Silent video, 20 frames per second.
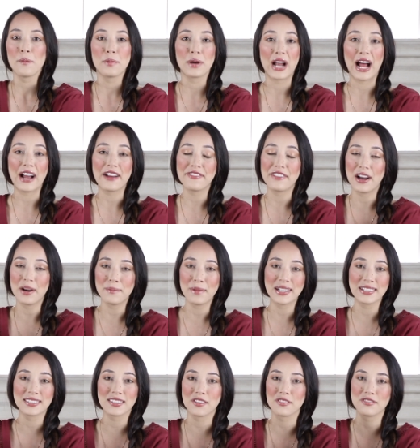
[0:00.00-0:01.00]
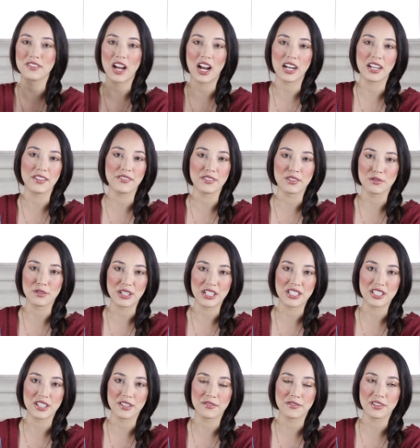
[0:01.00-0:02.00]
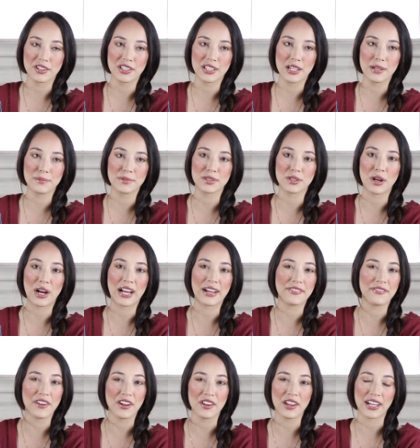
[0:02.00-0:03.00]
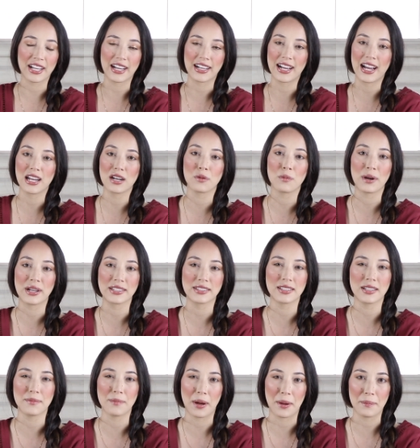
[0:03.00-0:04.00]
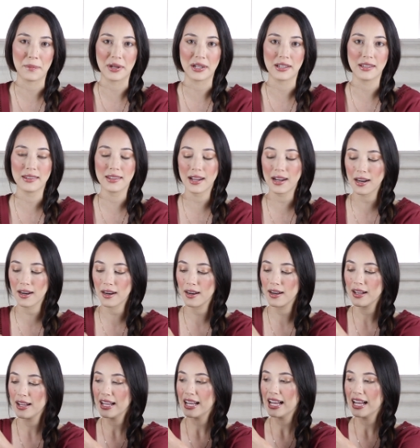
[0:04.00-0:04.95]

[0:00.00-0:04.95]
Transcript: but I found myself not even reaching for them, so I felt like I kind of wasted my money there.